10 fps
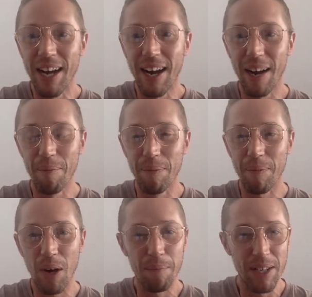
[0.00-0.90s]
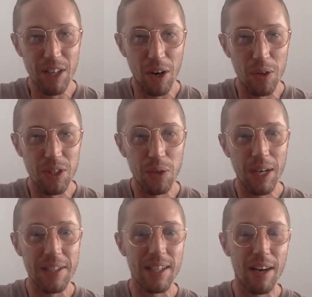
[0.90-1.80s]
Mesut Ozil,
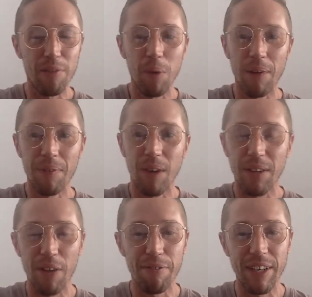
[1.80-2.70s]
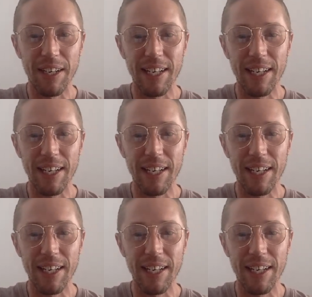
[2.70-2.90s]
that's another one. I don't think